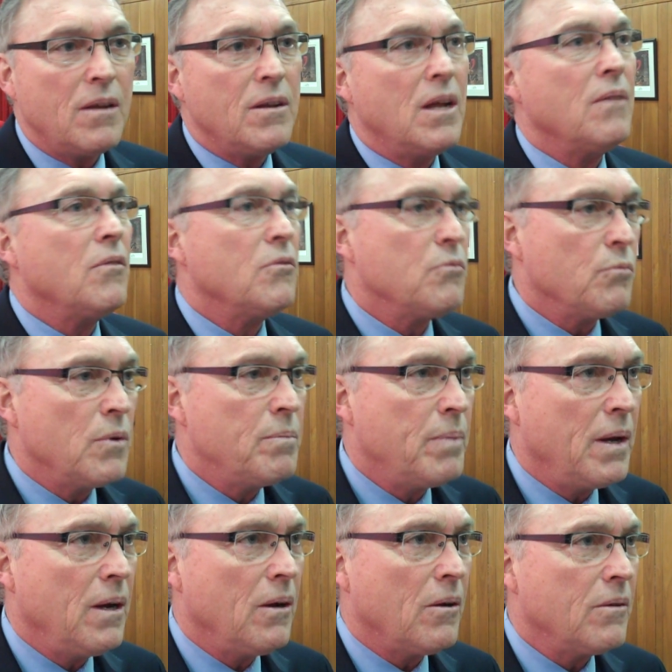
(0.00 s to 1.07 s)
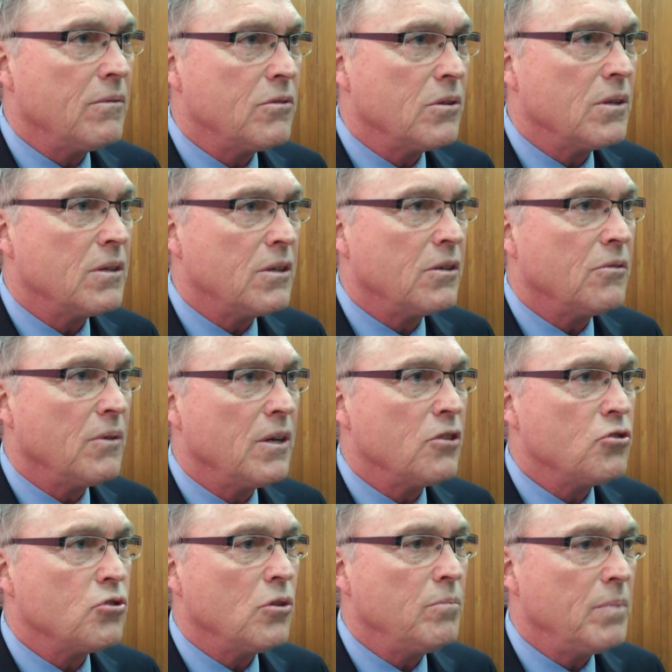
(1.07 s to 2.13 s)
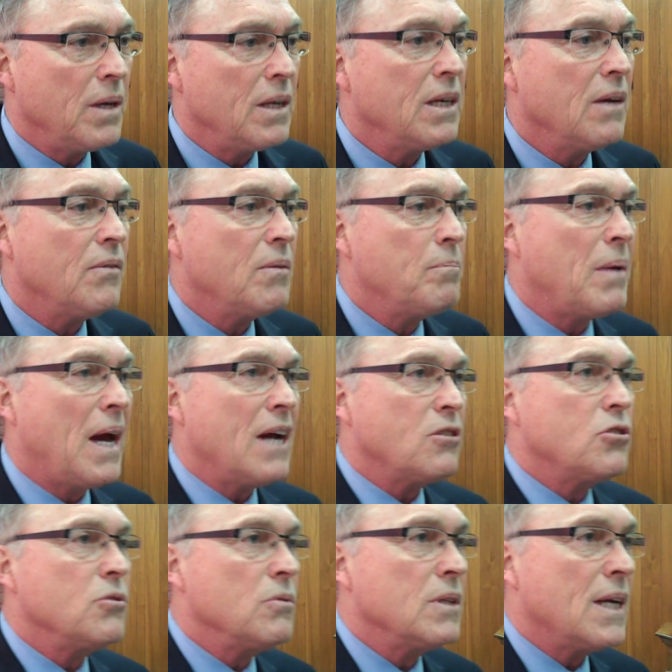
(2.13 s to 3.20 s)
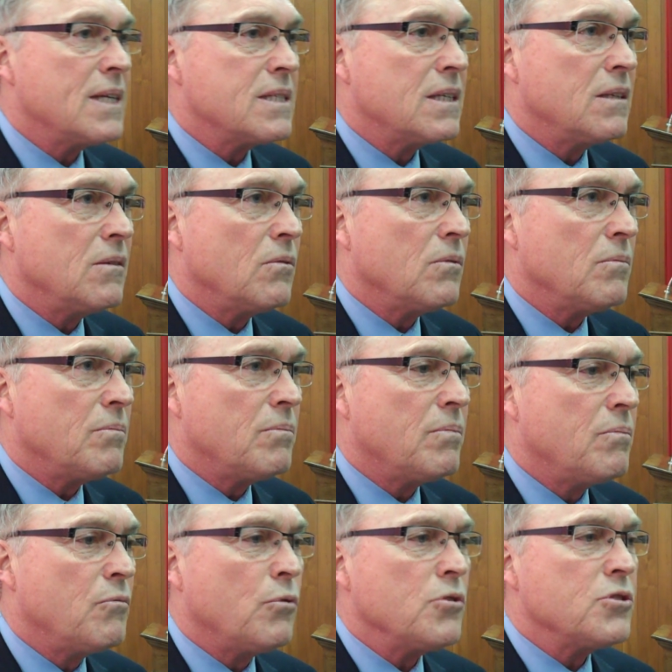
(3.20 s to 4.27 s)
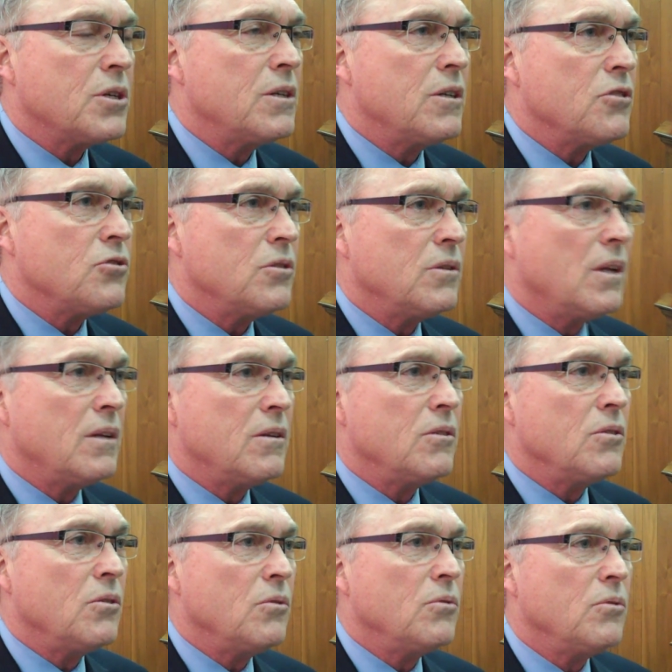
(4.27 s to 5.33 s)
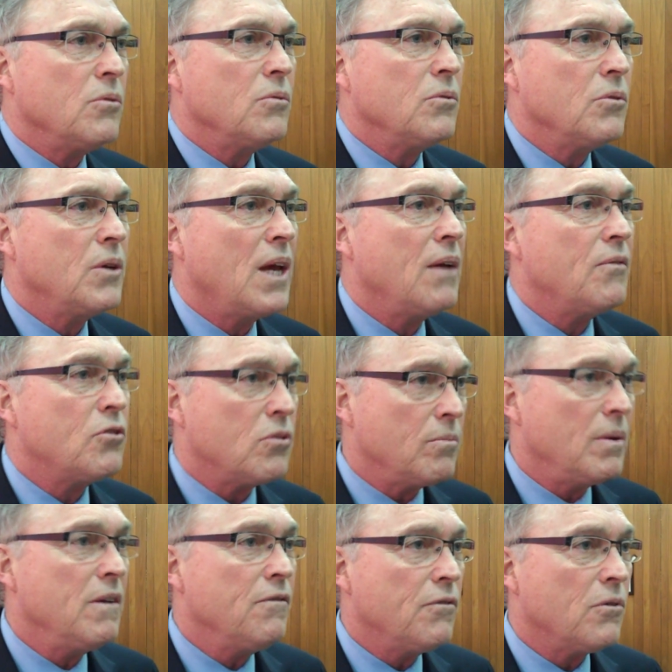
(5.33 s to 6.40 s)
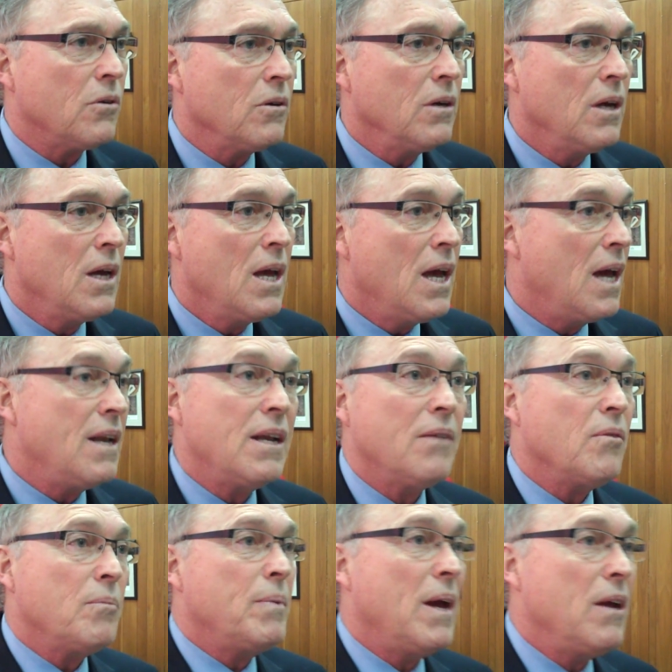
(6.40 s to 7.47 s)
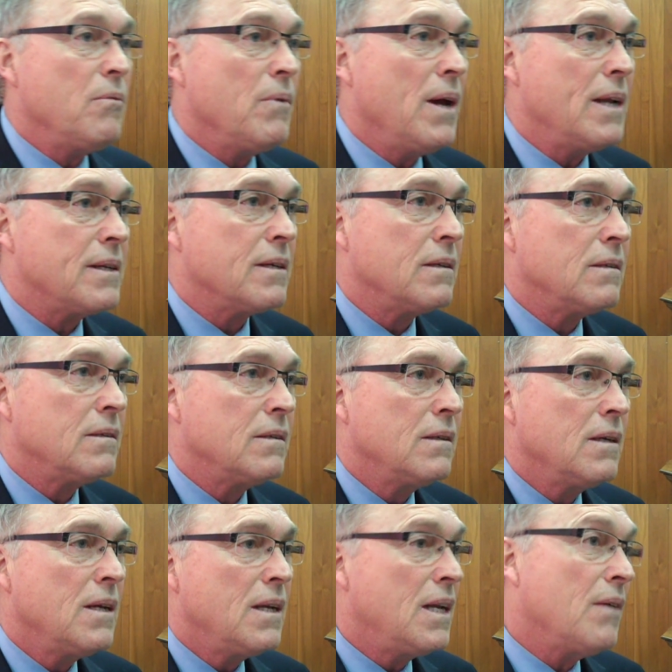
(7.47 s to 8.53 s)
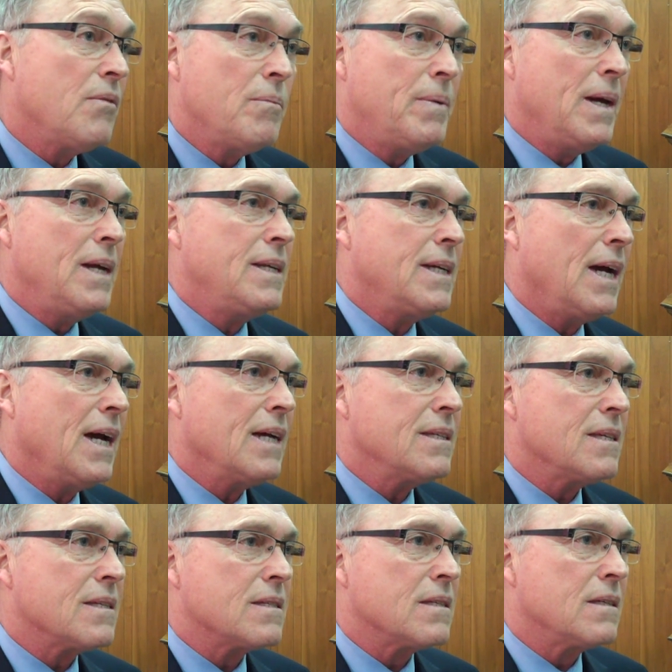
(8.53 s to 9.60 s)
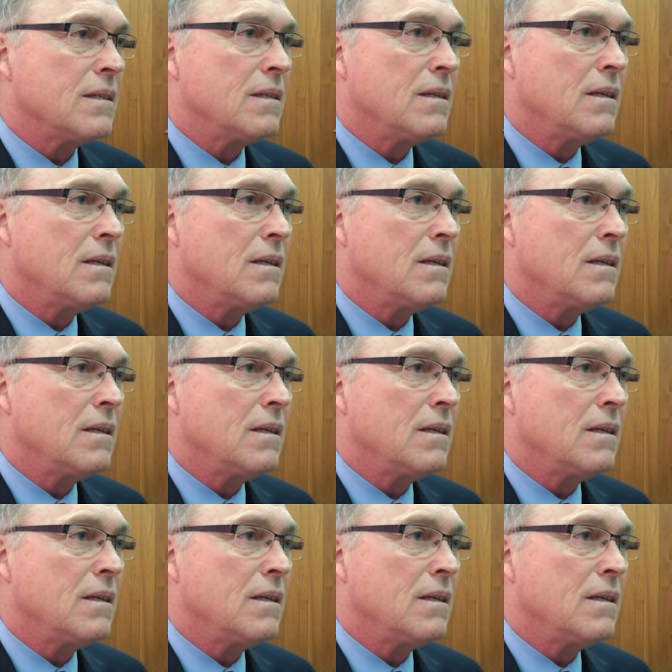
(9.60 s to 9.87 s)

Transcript: never repair it to the degree it should be, and give it back to you less than the worse condition than you gave it to me for, and never pay rent, never pay taxes,